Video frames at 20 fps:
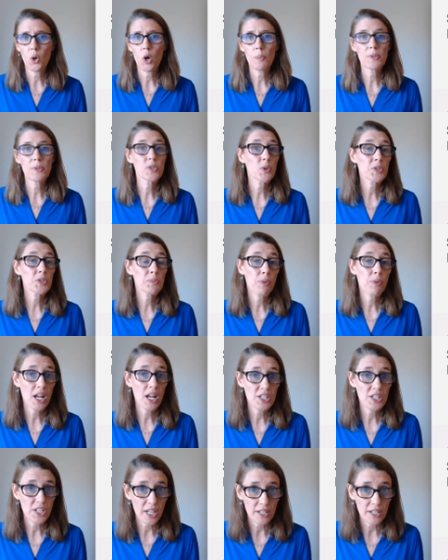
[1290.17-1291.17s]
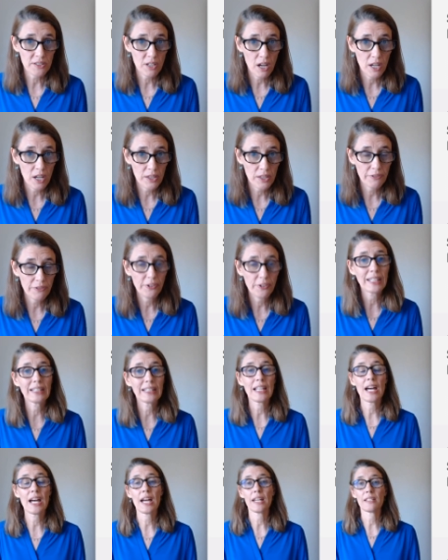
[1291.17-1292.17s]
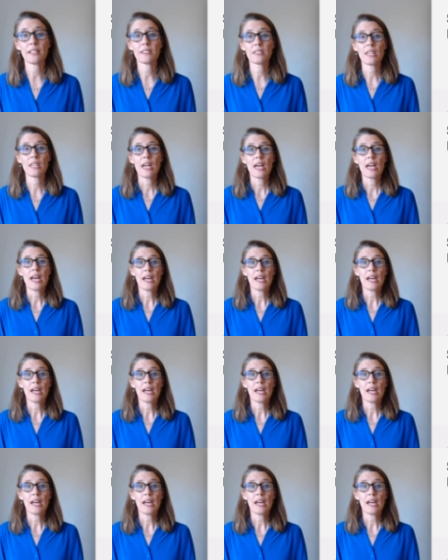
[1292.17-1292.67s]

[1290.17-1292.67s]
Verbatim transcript: open source projects on the front lines.